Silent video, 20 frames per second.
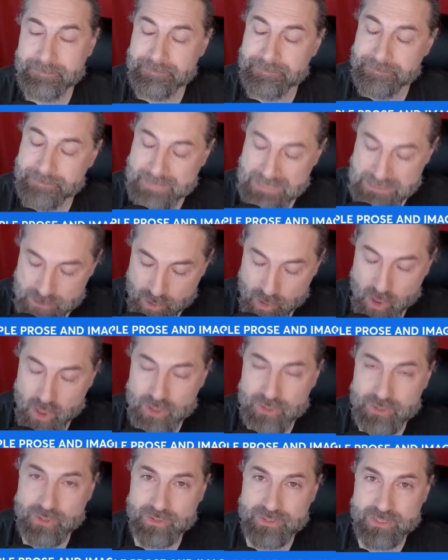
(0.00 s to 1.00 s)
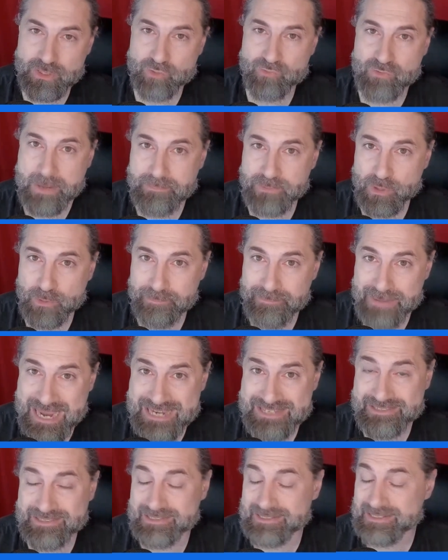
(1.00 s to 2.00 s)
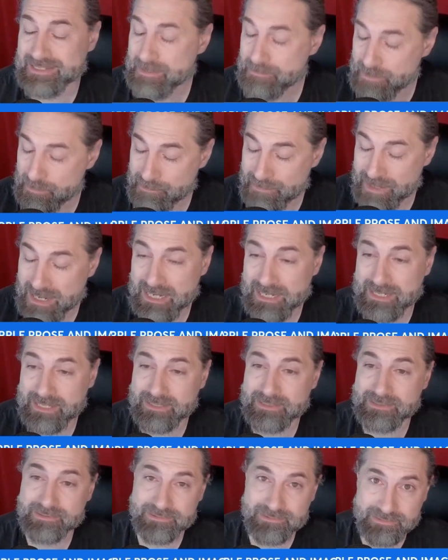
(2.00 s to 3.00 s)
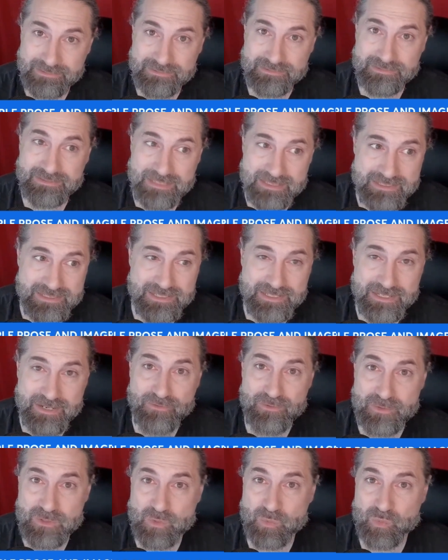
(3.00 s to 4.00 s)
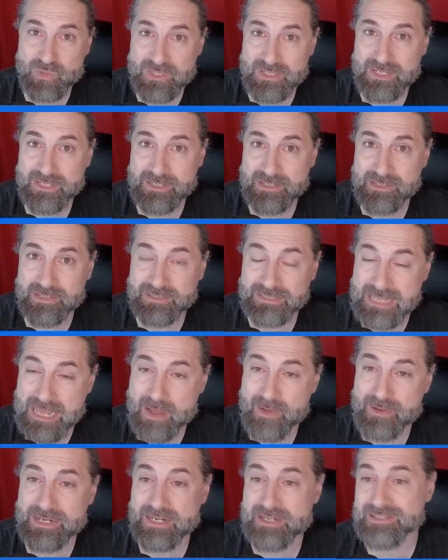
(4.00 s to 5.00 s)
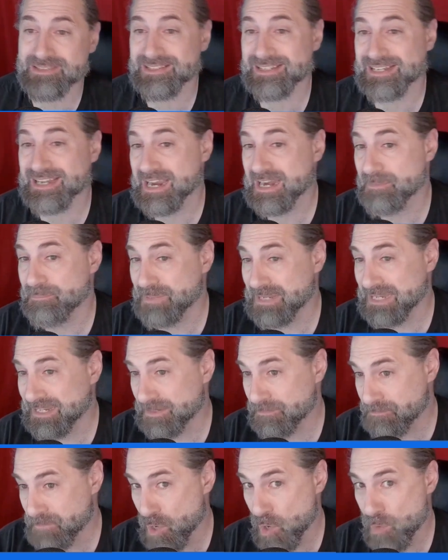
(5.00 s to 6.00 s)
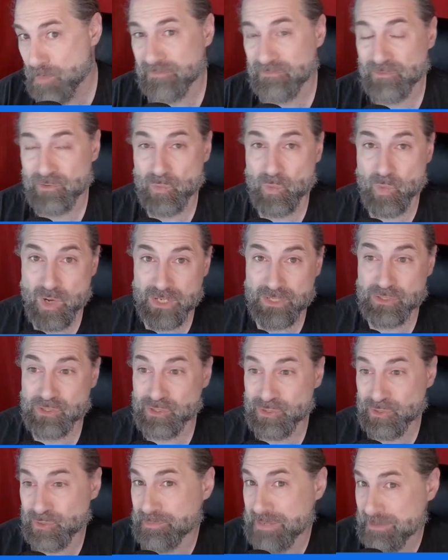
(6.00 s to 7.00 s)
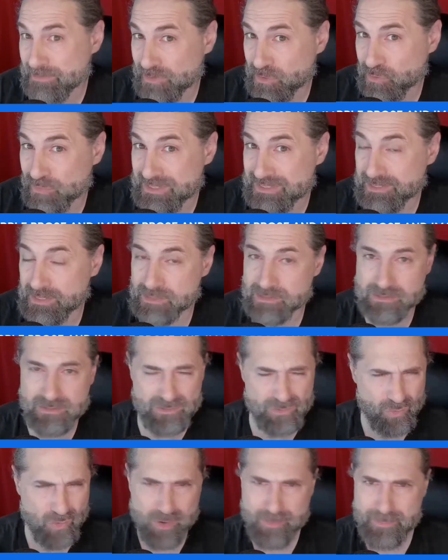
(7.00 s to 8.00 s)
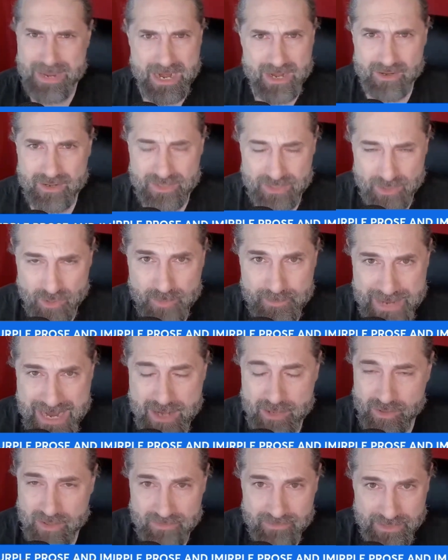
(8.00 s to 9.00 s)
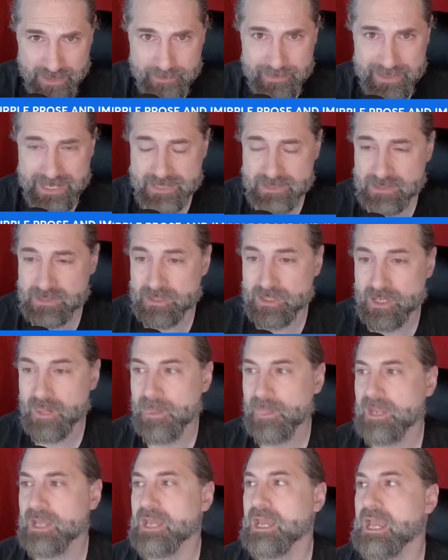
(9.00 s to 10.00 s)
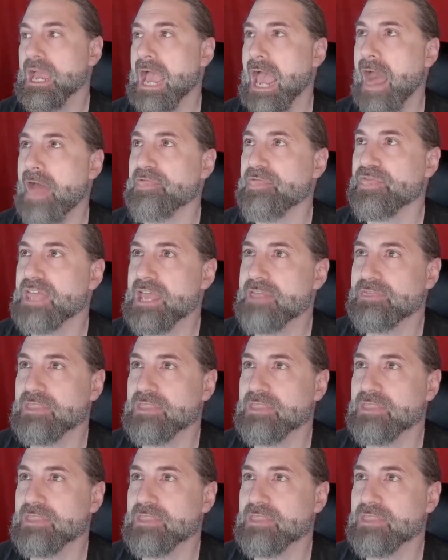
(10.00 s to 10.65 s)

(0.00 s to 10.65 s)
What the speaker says: This also disrupts your pacing. Keep in mind, there's a difference between allowing us to kind of be in a moment for one, two, maybe three sentences, or a paragraph, like a passage, and then